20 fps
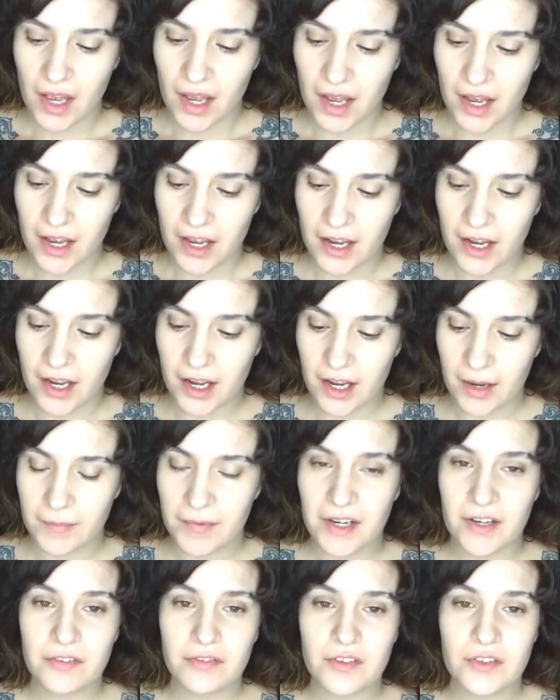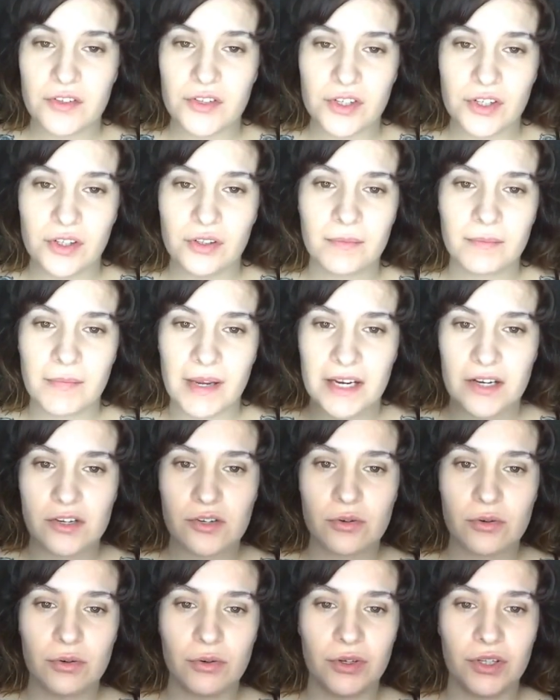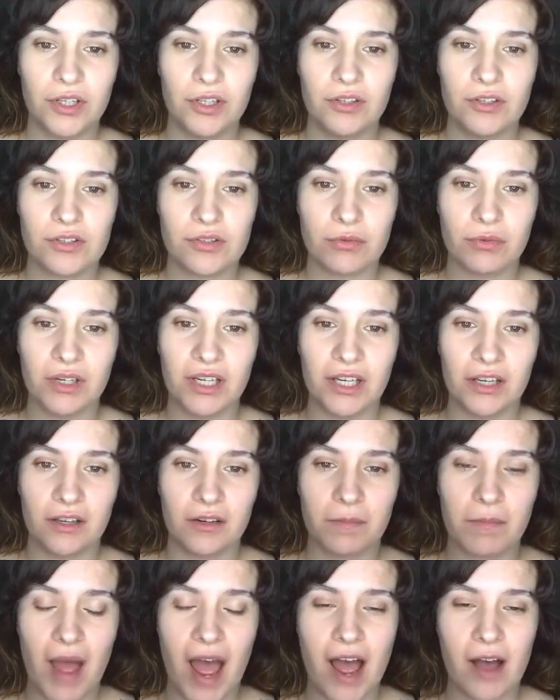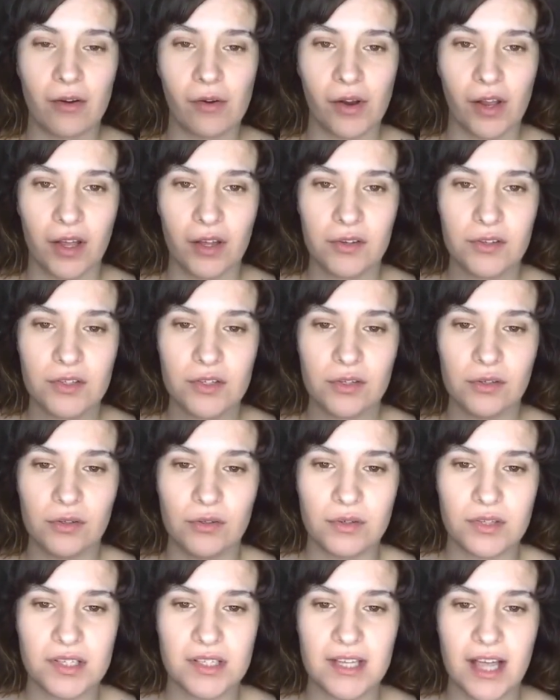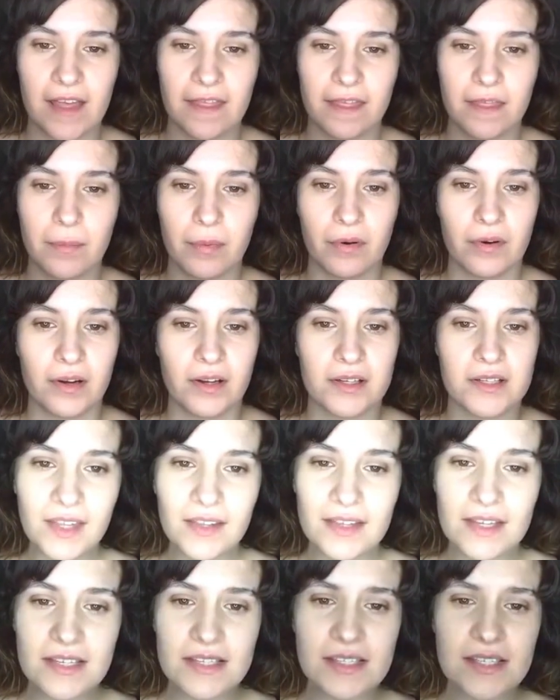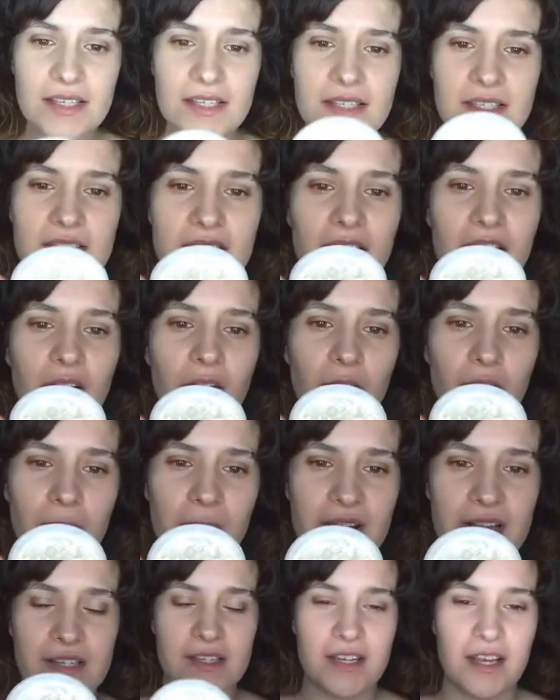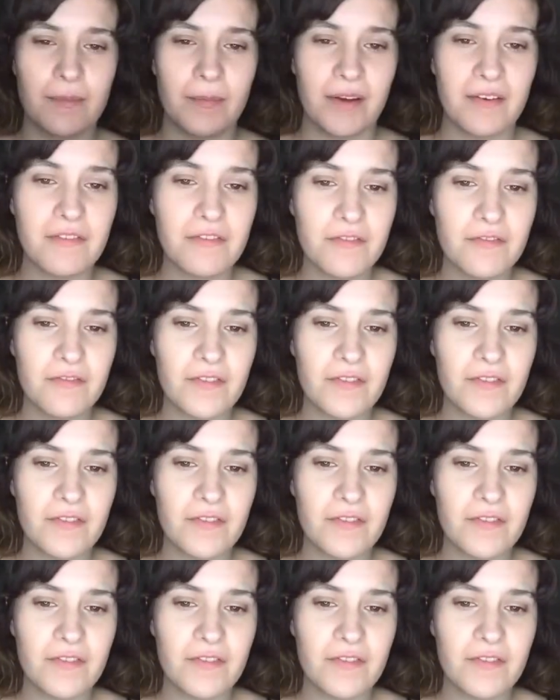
And if you do, make sure you use a really good powder to set the product. This is Laura Mercier, my